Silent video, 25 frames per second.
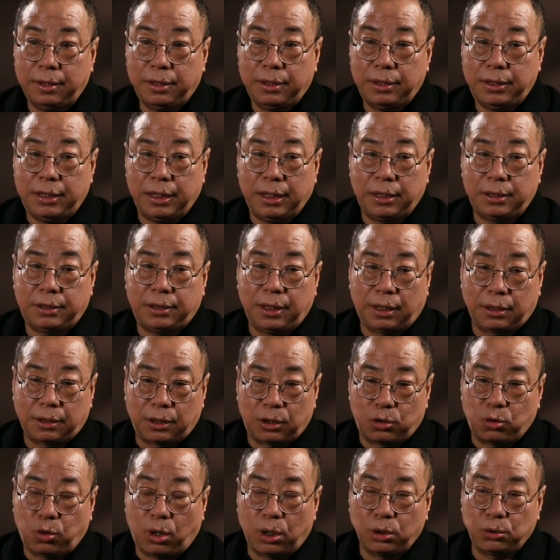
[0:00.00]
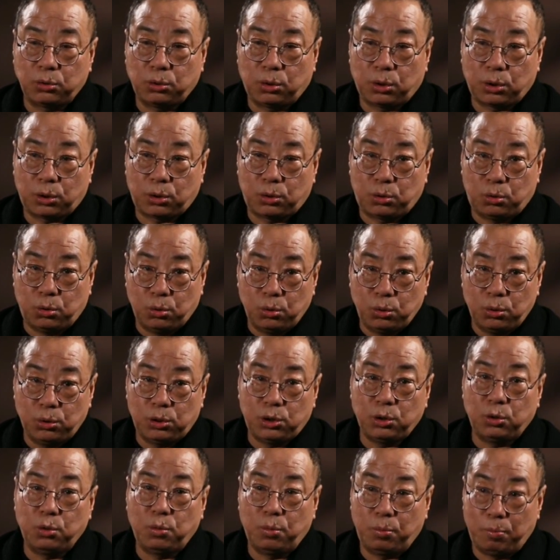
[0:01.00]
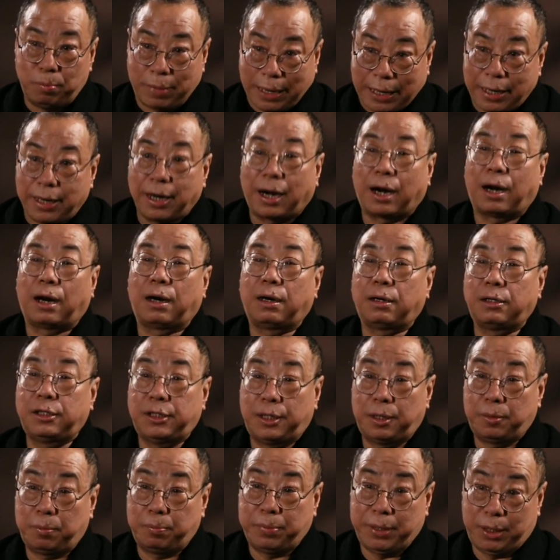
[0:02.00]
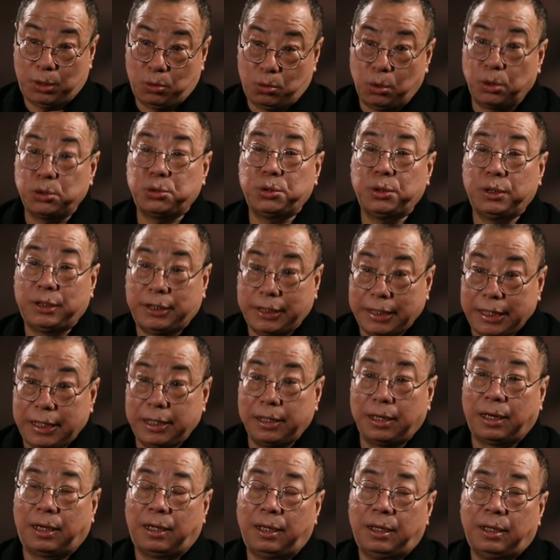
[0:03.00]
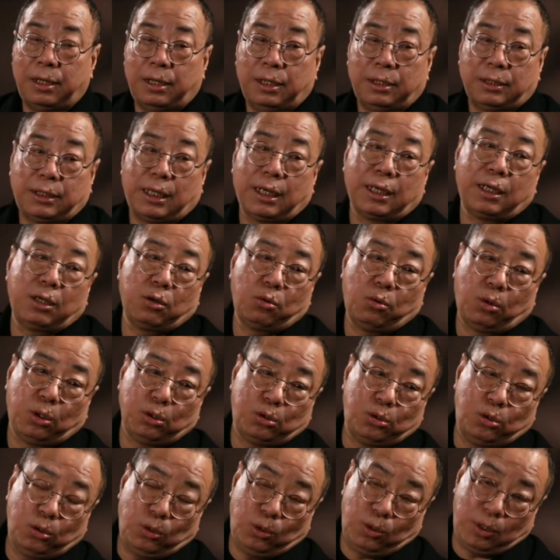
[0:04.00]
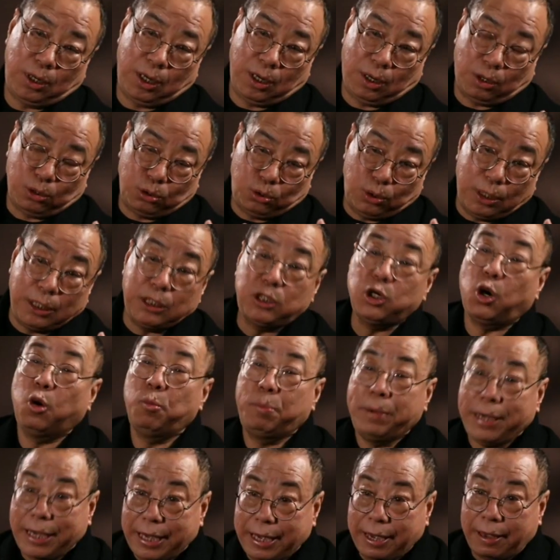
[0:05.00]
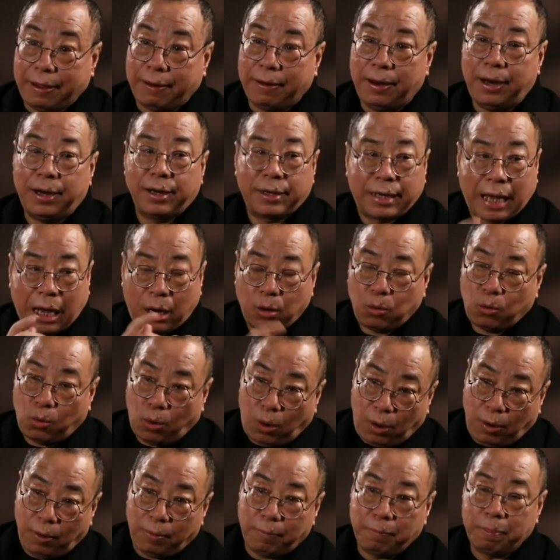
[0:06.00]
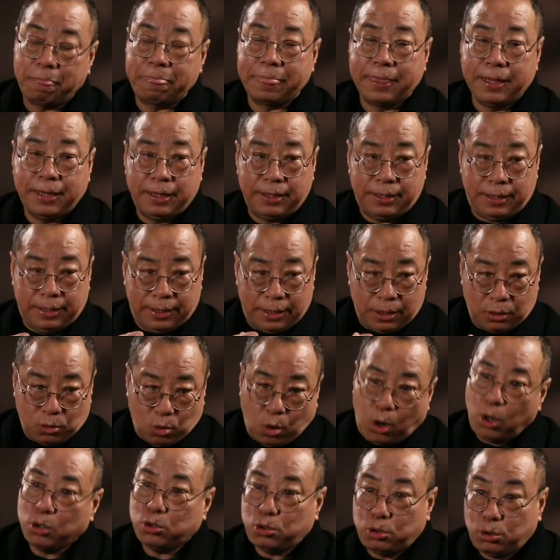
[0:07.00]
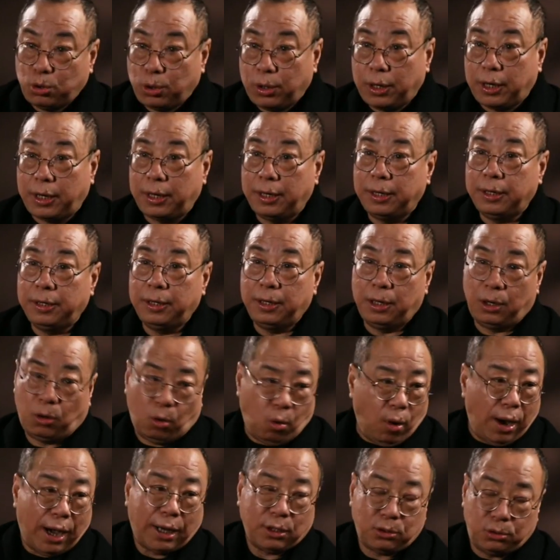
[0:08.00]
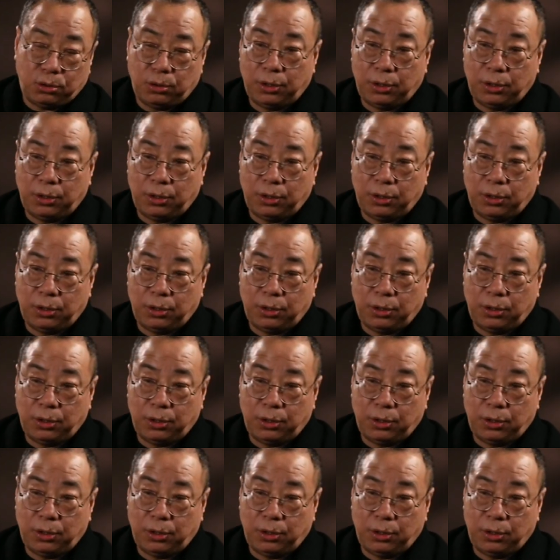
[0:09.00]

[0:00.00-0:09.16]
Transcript: we enter the digital and internet age. It's so easy for everybody to make films now, and it can be done by just a smartphone. Unlike in the past,